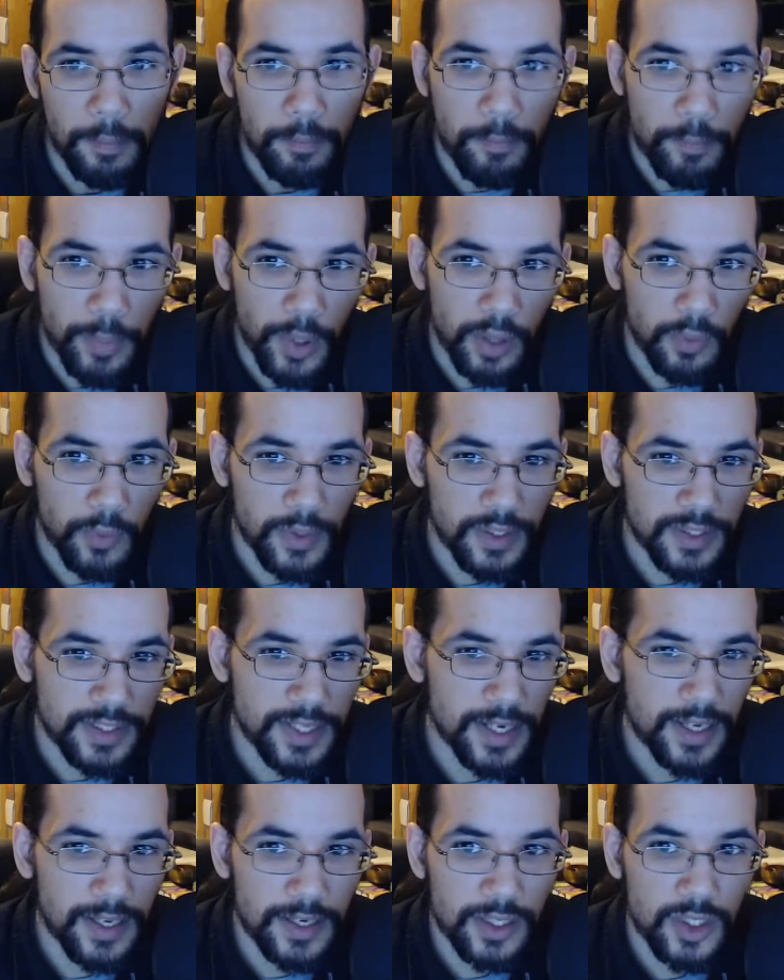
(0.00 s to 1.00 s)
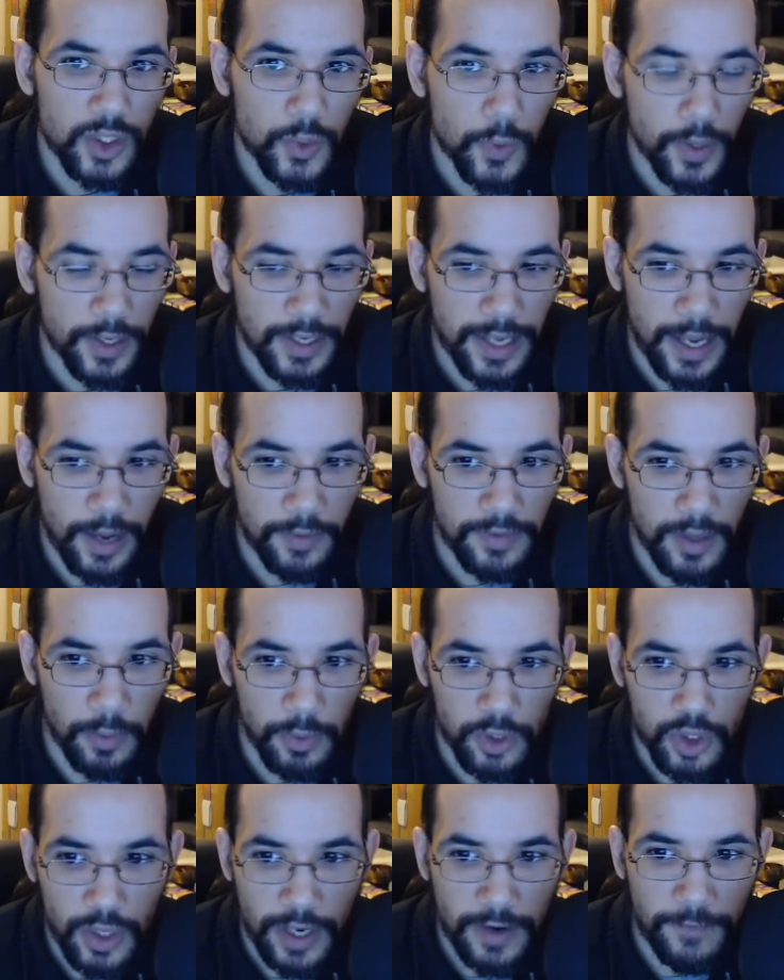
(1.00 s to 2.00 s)
But when you take it into account that we're
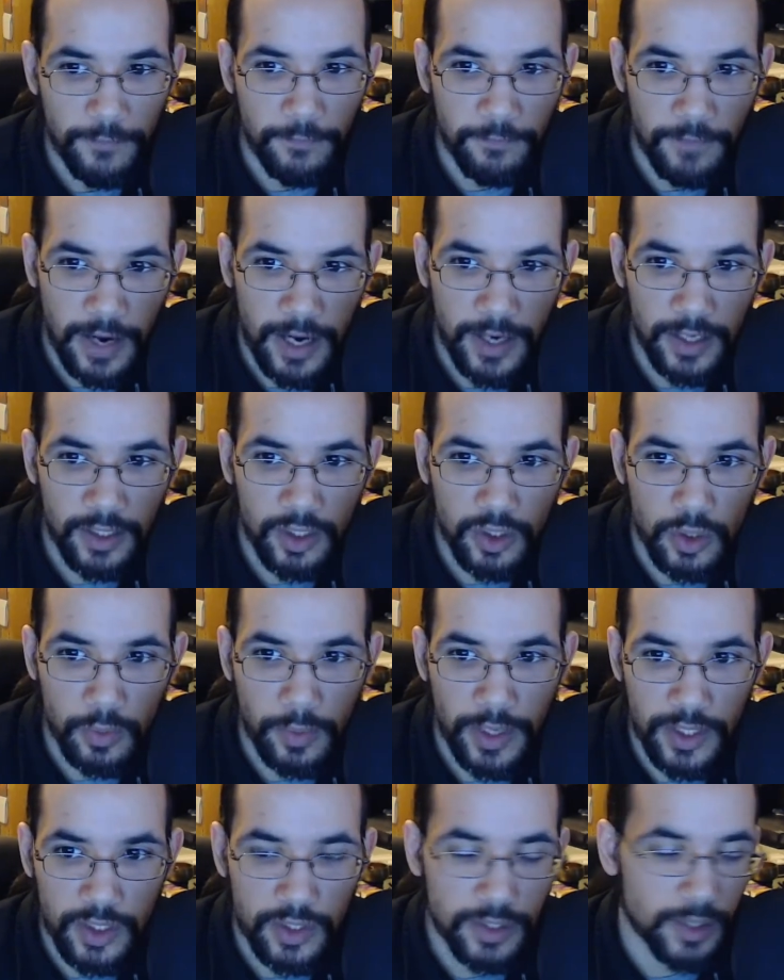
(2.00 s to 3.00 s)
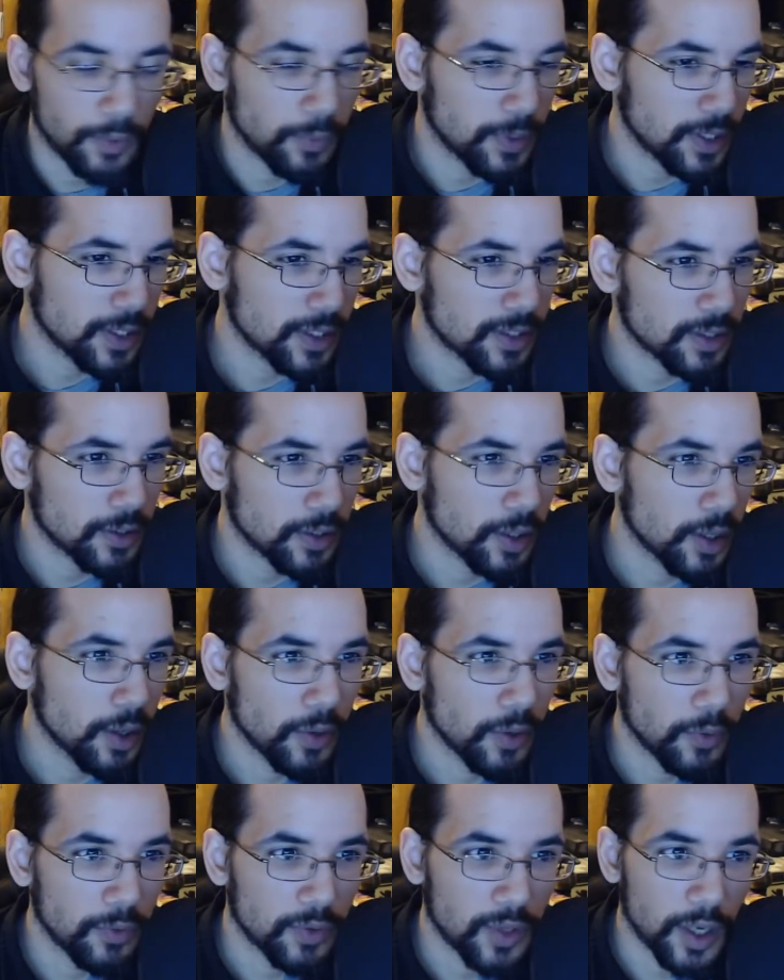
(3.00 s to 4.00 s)
trying to find a direction that we need to
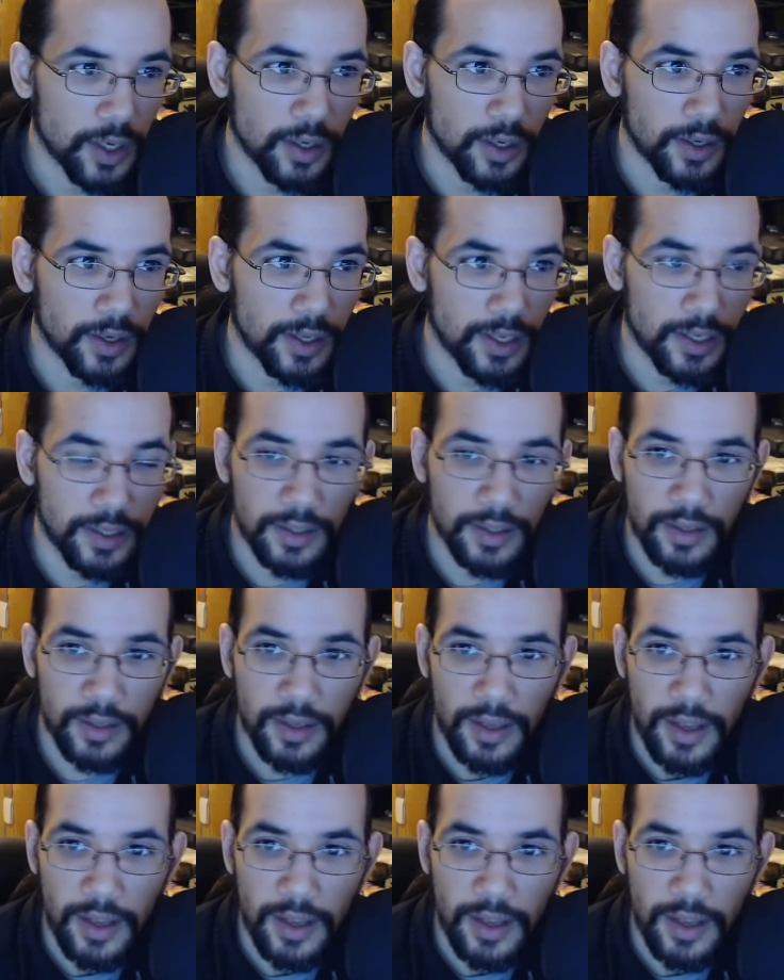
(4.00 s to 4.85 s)
go in,